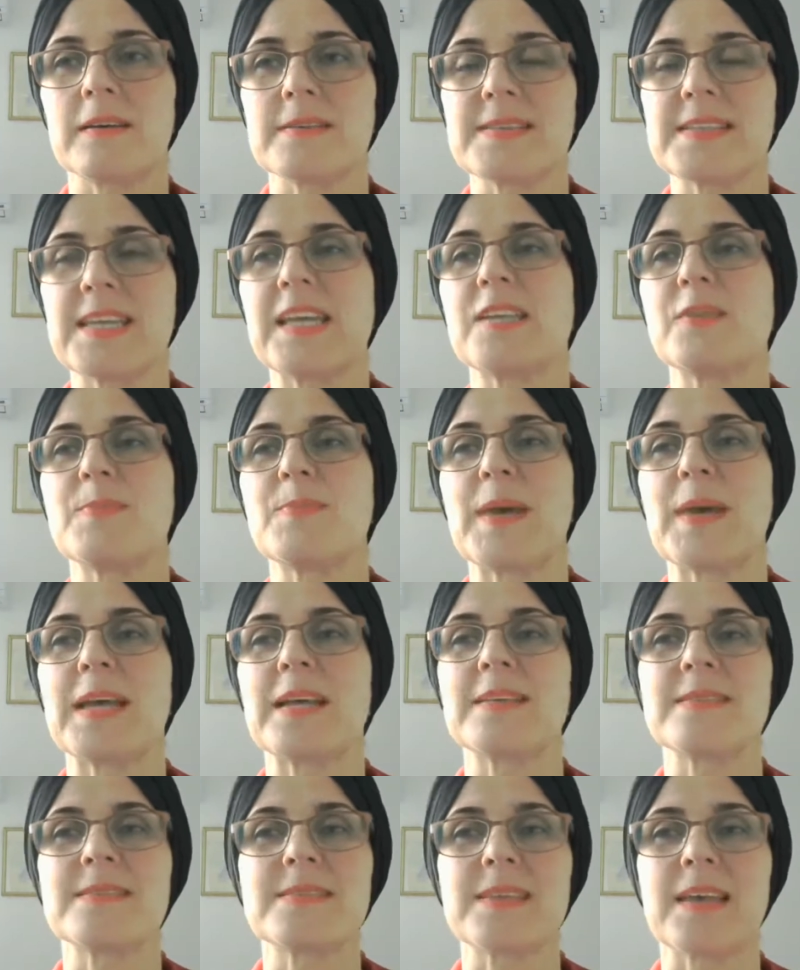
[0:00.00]

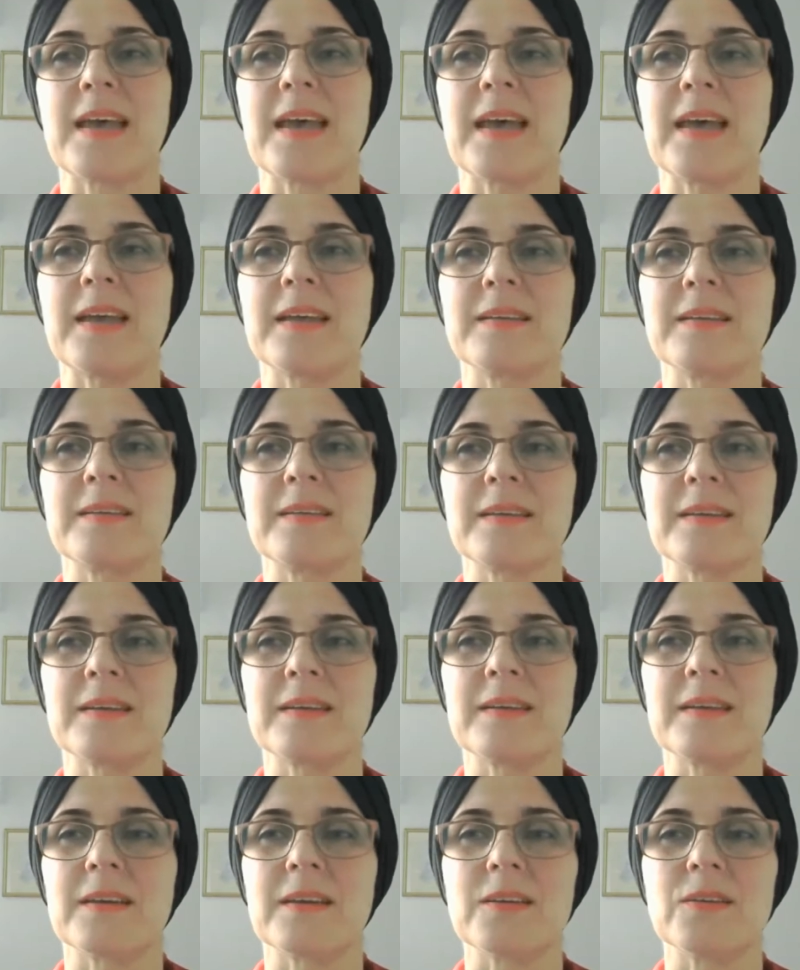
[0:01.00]
statements, and
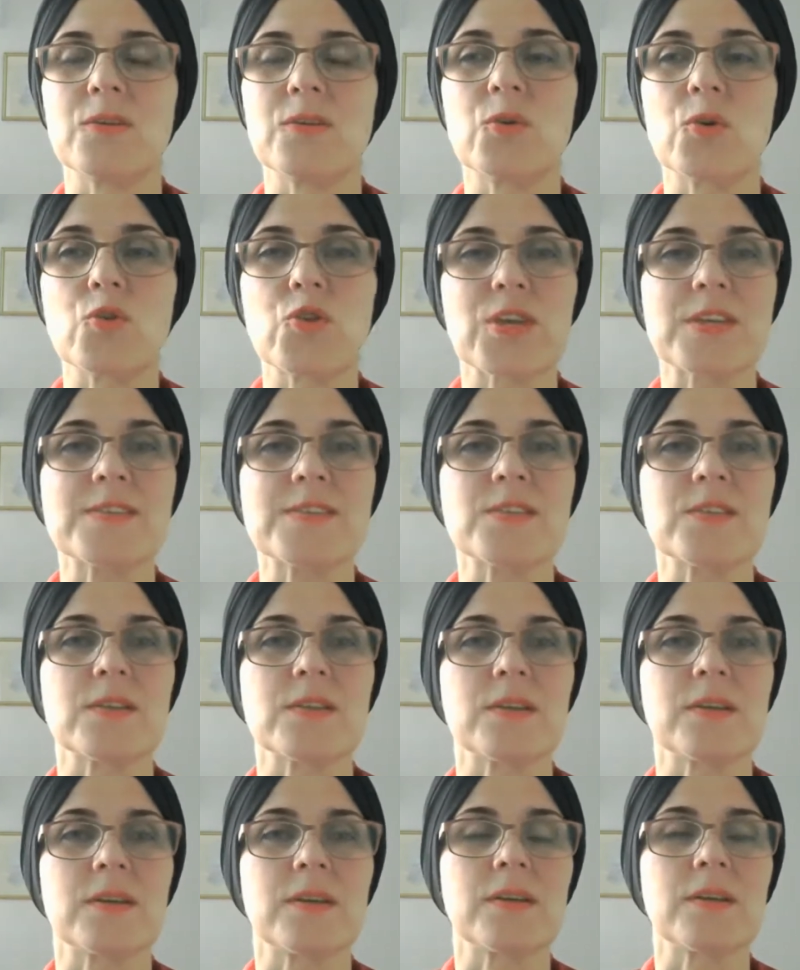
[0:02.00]
you know, just
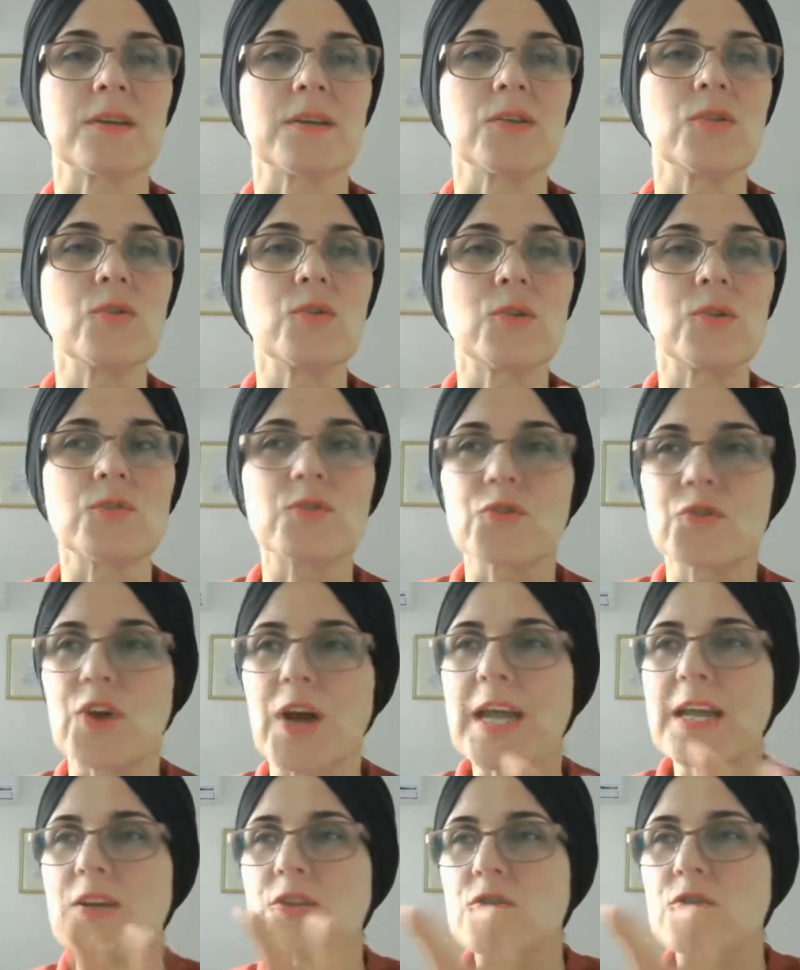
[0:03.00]
you know,
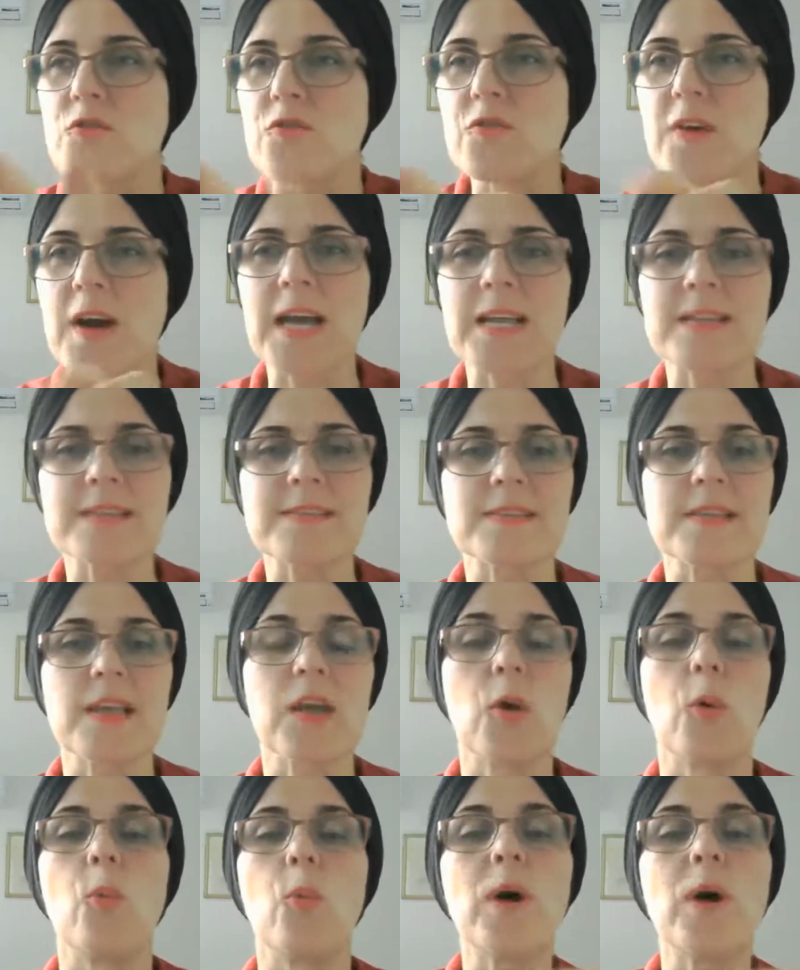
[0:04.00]
trying to find
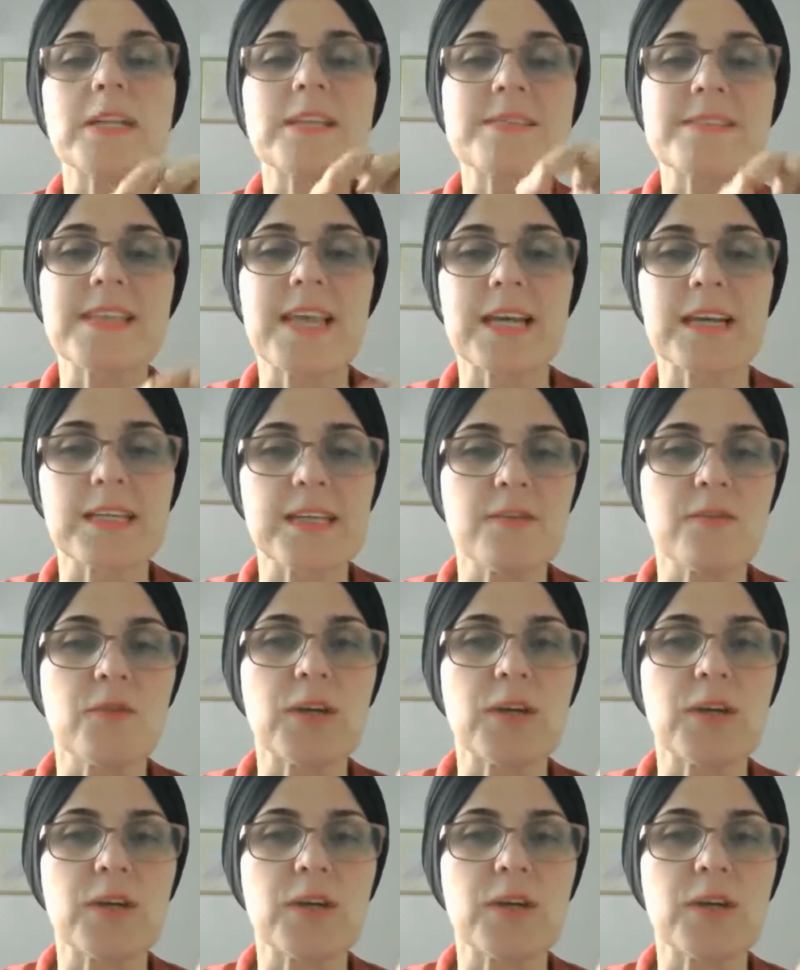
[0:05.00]
what is negative,